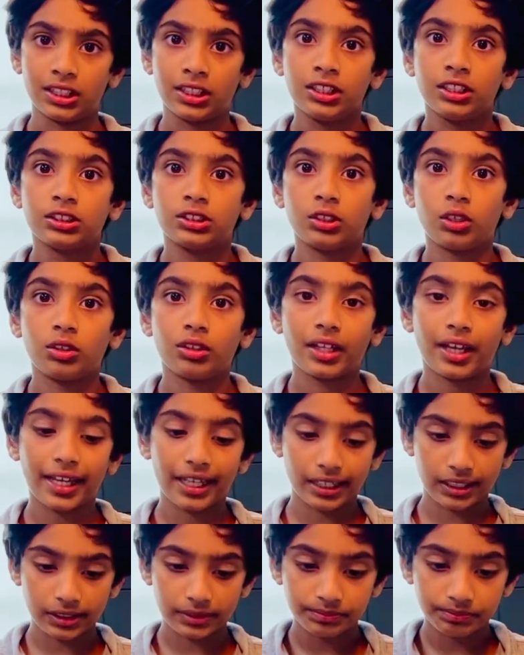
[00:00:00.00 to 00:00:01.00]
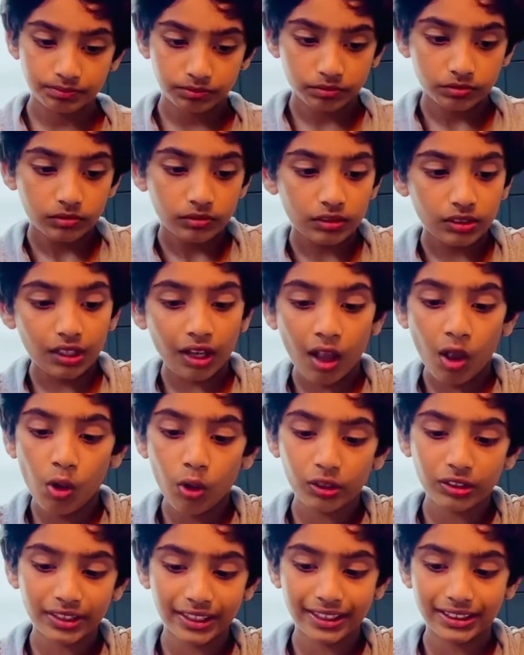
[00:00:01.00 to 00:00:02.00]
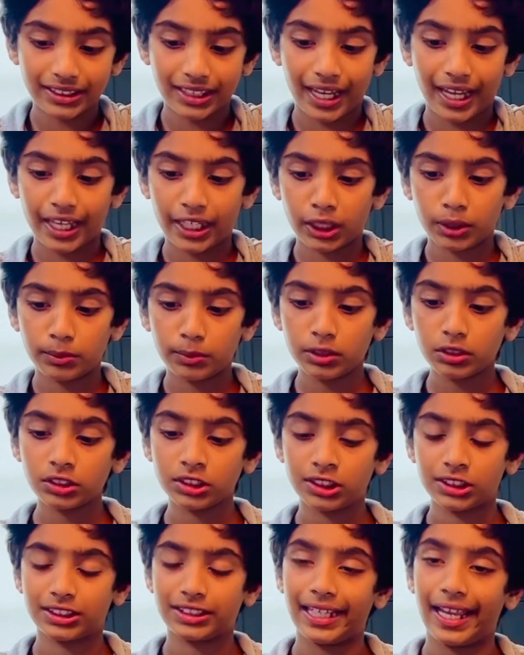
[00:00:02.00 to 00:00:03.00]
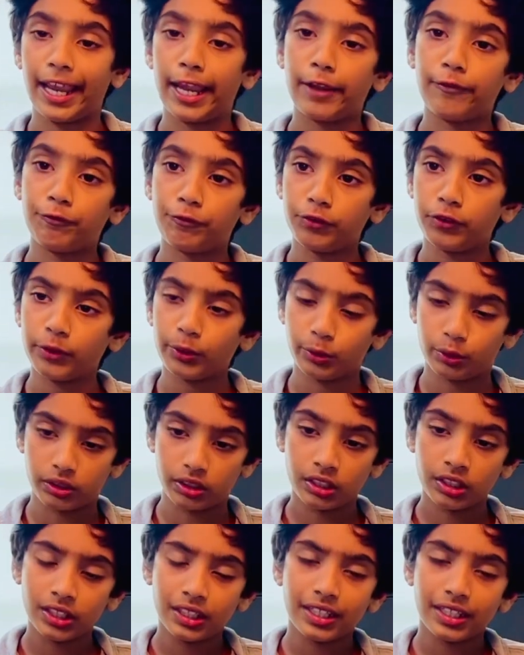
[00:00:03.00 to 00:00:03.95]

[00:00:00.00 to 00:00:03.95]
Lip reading: So like all these animals save food